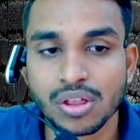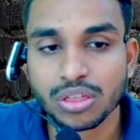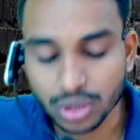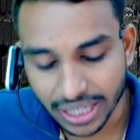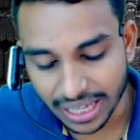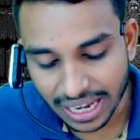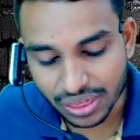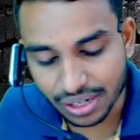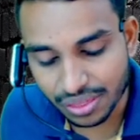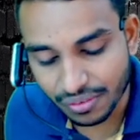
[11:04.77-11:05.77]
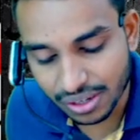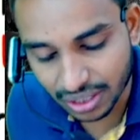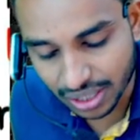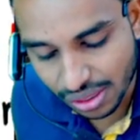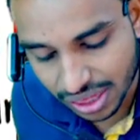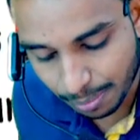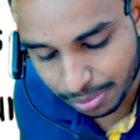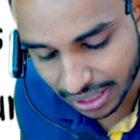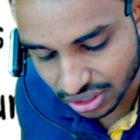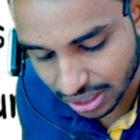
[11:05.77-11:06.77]
So their assets have increased
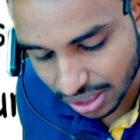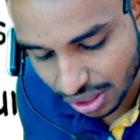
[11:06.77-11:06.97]
substantially.